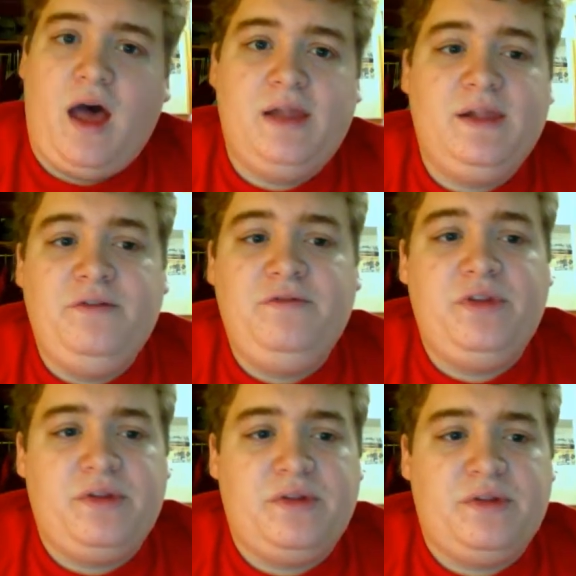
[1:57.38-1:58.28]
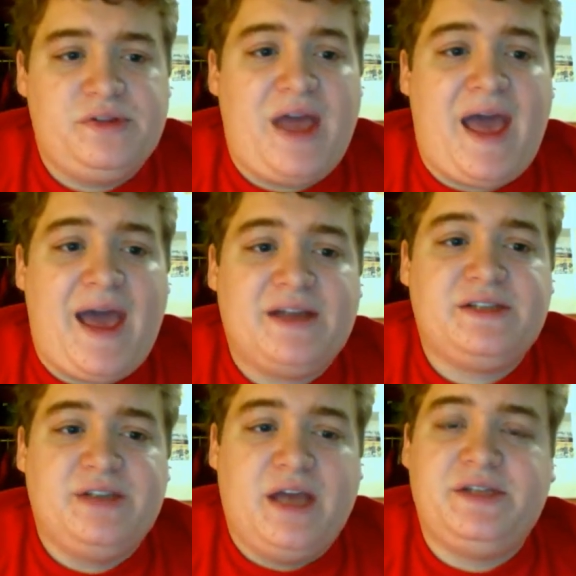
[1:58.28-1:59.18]
I love to
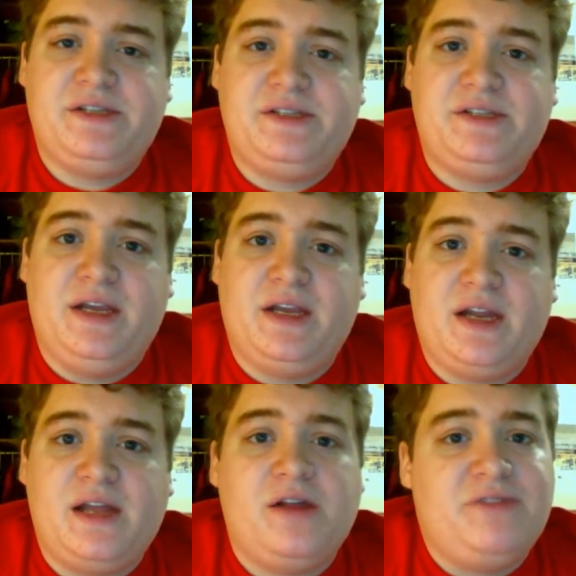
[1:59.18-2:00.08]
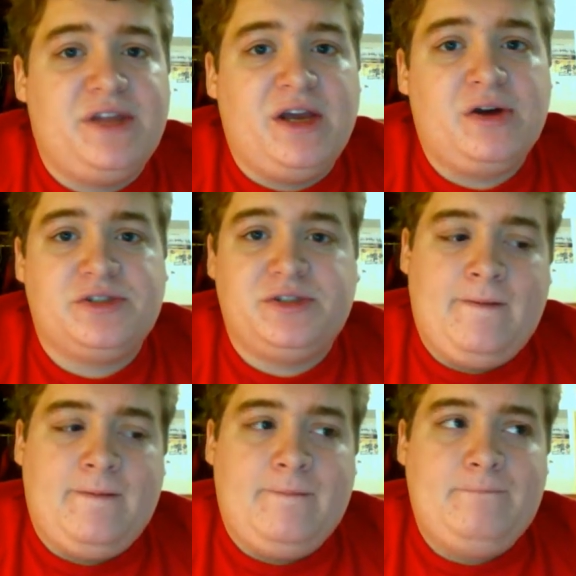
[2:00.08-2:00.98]
act and to sing, and I love the
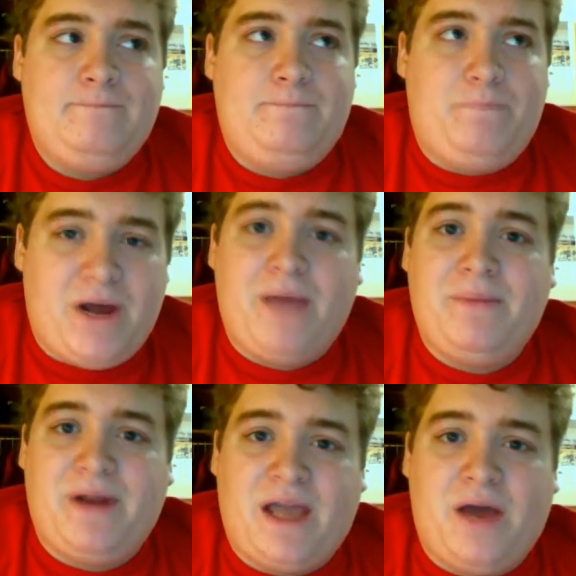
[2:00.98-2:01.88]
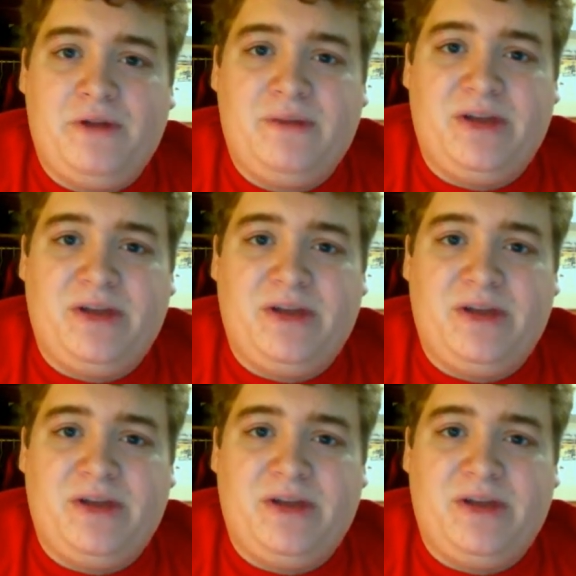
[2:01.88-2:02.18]
arts. But I'm an accounting